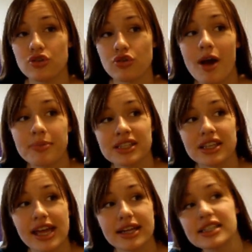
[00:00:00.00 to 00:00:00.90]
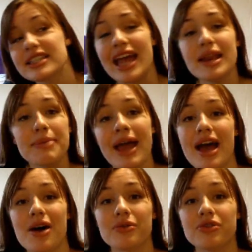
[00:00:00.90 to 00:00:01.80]
I dropped like 10
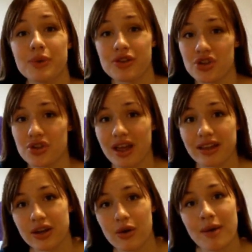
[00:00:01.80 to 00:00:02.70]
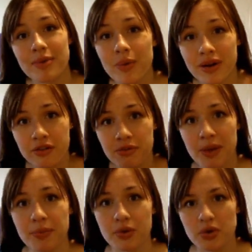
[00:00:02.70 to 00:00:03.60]
pounds, which, you know, I'm not one of
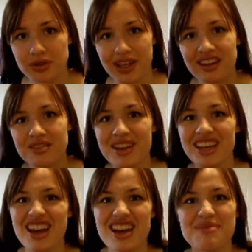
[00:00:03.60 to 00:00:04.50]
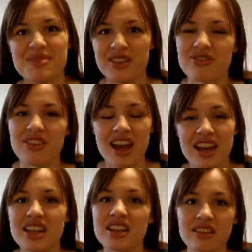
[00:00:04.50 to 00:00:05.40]
those people who's like, oh my god, I'm so
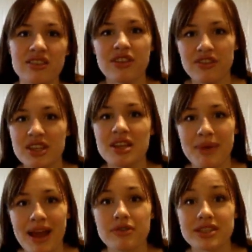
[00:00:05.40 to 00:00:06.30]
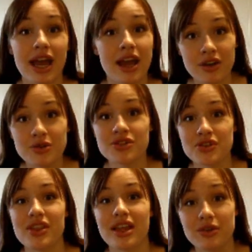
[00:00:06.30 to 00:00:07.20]
fat, I need to lose 15 pounds. Like, I
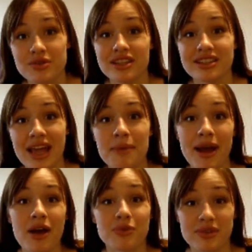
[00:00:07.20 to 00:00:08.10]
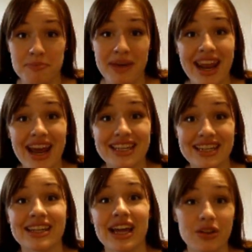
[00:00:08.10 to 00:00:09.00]
understood that losing 10 pounds was a bad
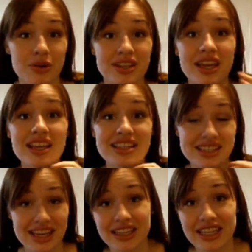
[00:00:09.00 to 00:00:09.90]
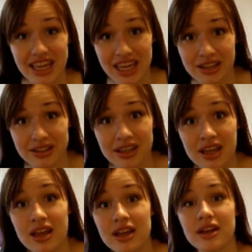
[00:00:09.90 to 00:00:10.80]
idea and I looked sickly
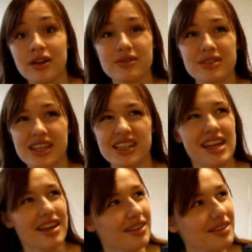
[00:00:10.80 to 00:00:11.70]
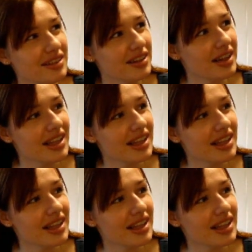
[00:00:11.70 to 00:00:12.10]
ill. Sickly ill?